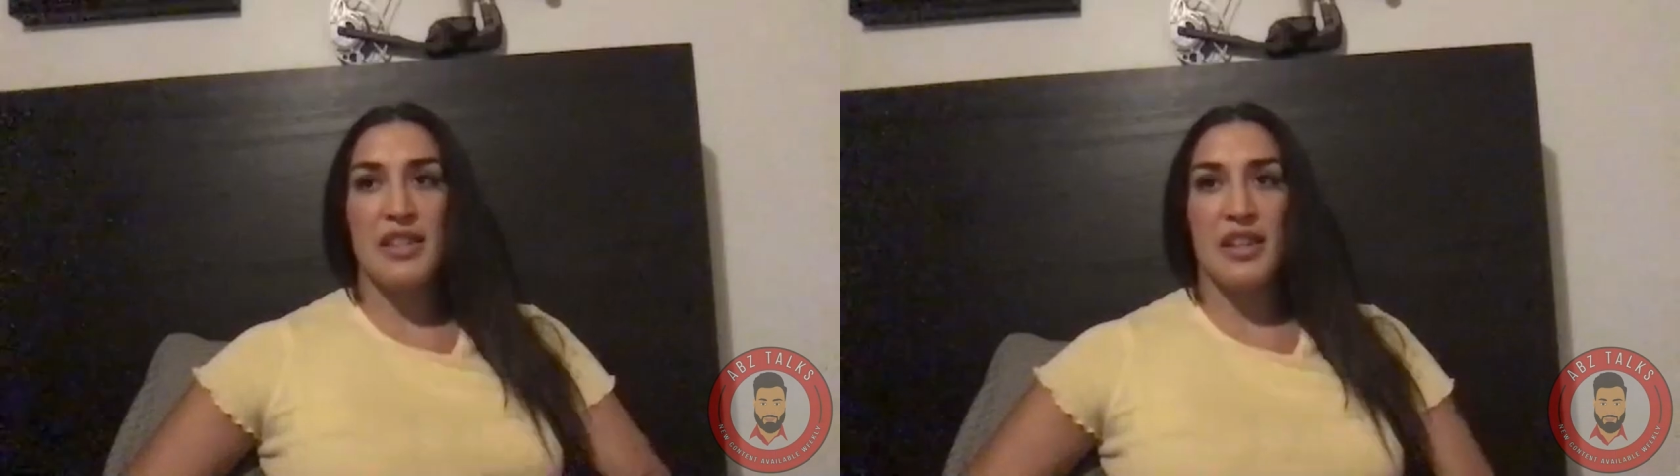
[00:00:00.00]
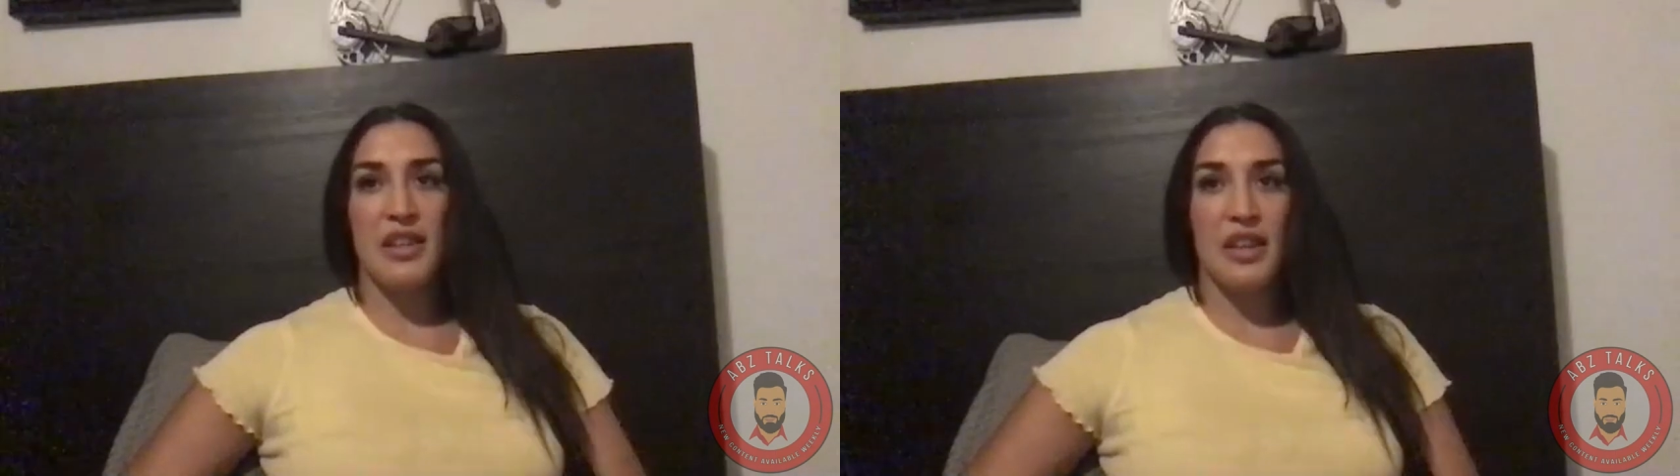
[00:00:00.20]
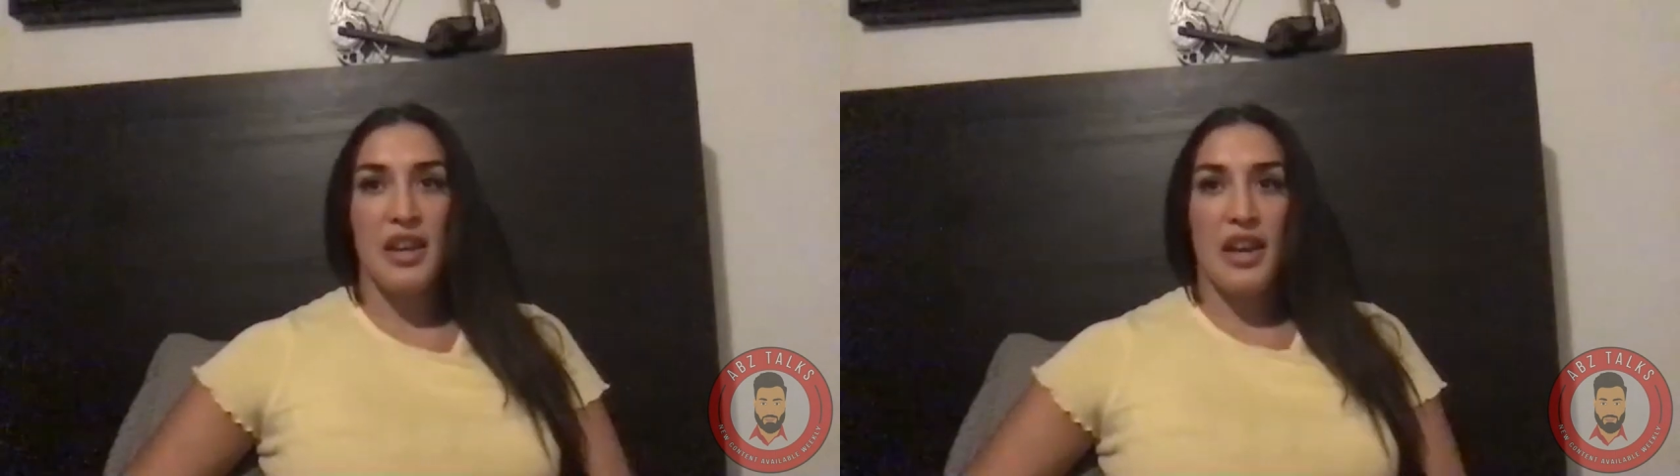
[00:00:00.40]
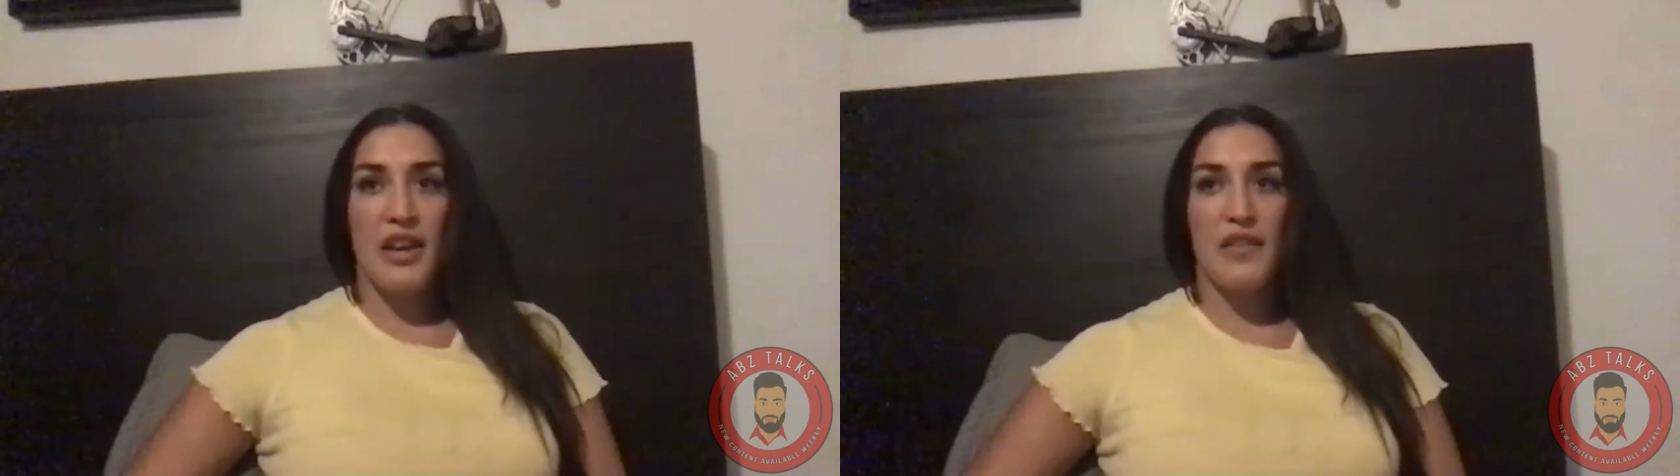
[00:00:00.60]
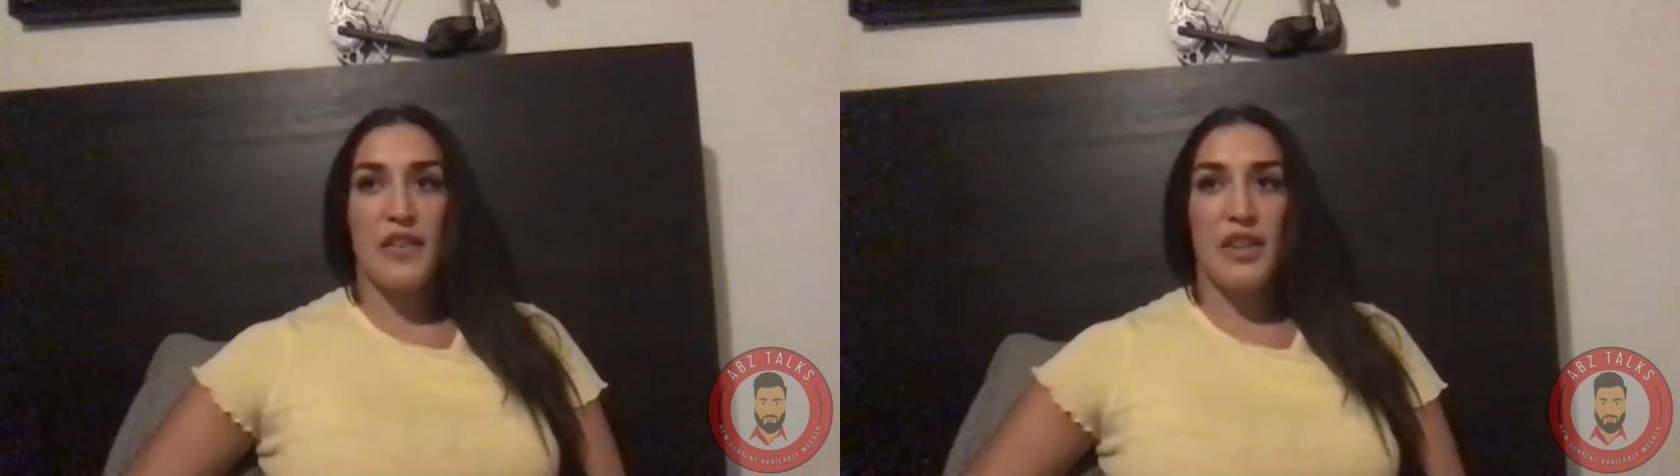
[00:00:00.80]
Like,
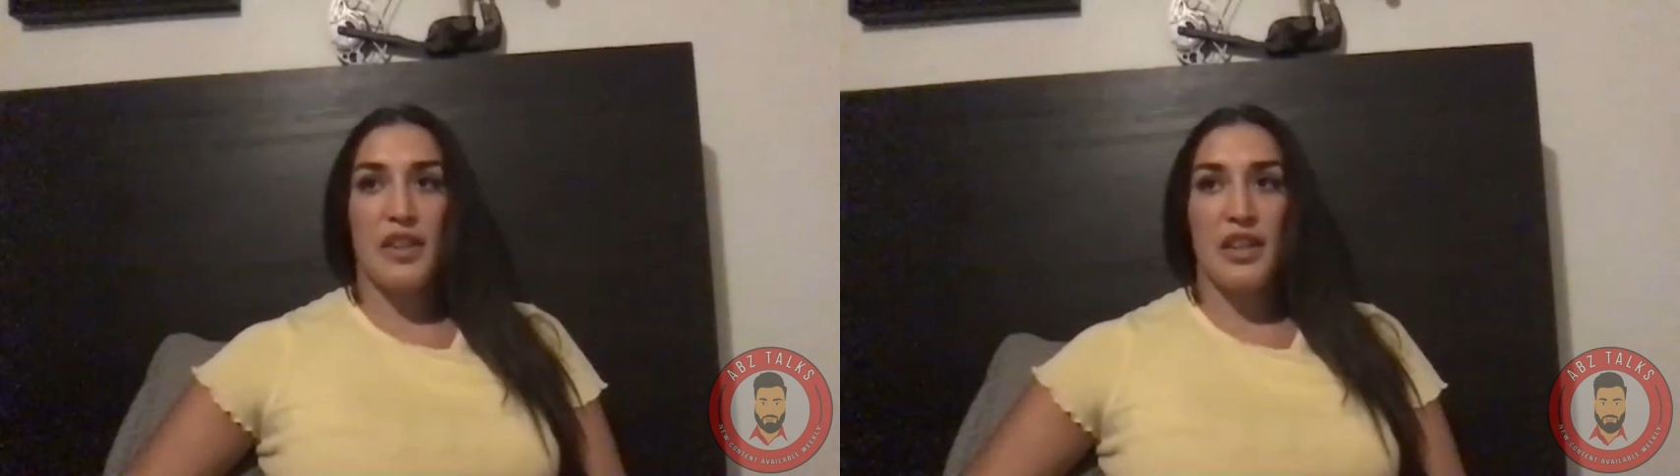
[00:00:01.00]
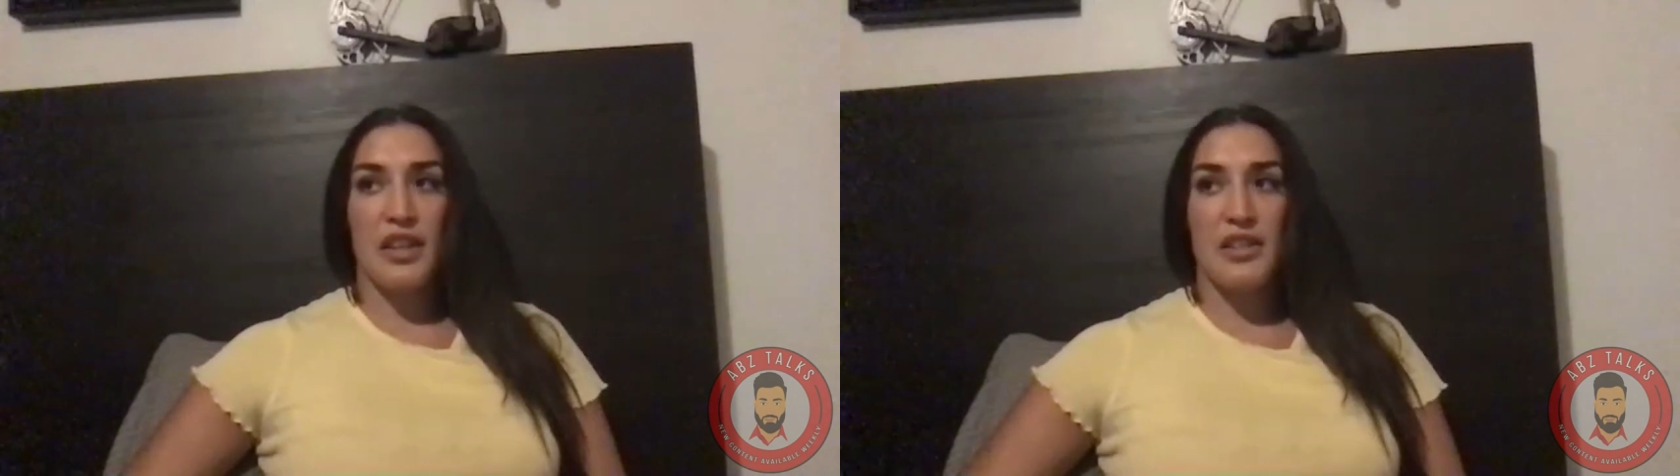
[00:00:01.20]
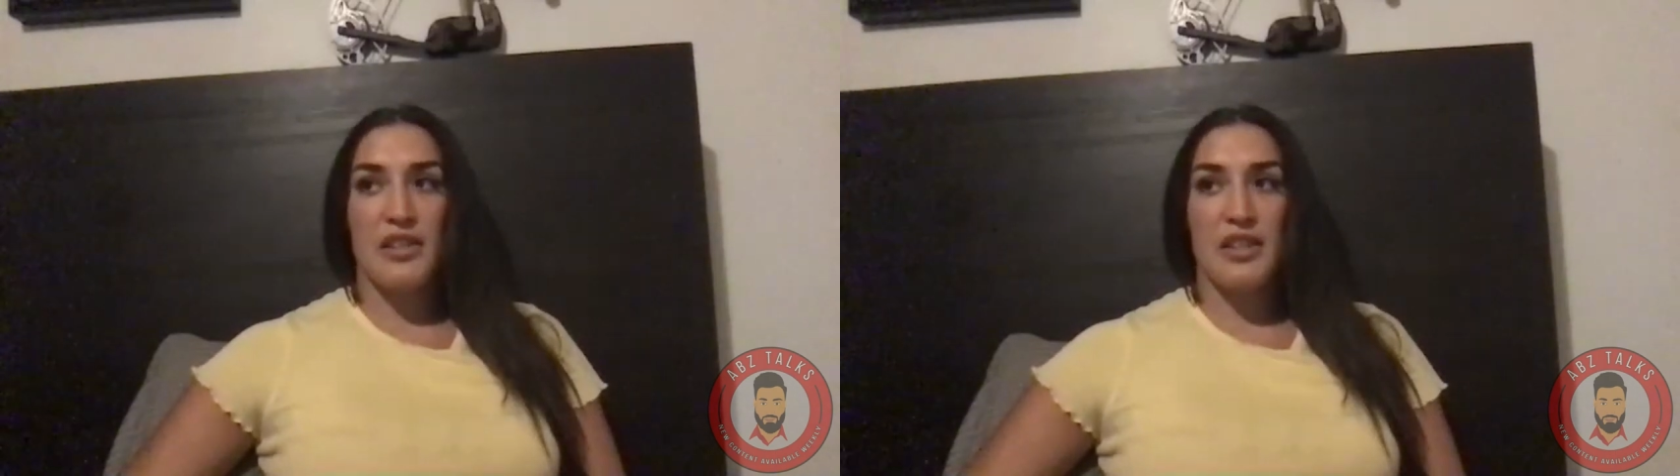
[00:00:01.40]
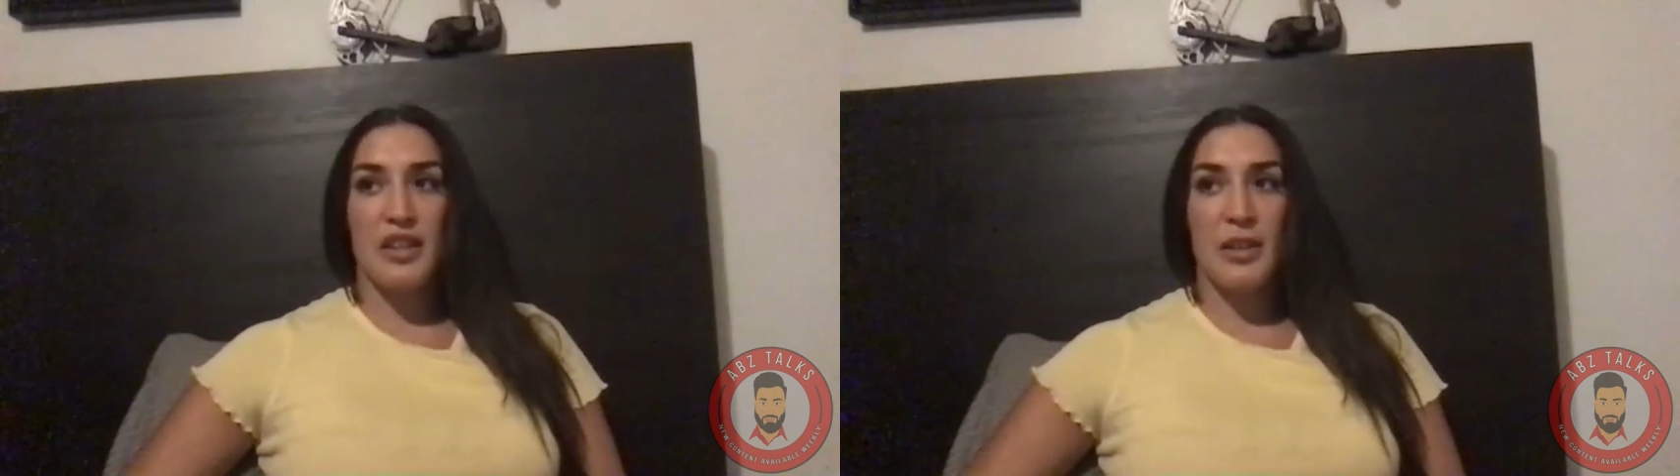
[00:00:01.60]
I feel like he's,